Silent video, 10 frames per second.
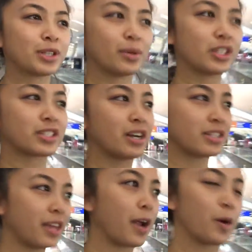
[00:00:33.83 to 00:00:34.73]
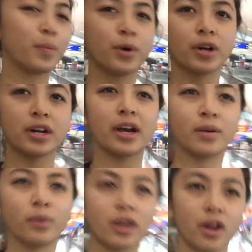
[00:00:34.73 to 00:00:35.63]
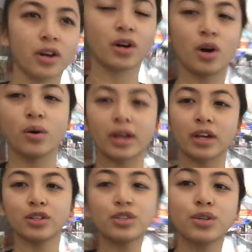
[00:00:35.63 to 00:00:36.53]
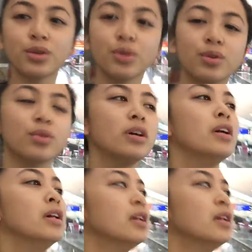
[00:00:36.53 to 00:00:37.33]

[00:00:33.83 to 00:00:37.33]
So we just got to the airport and we are going to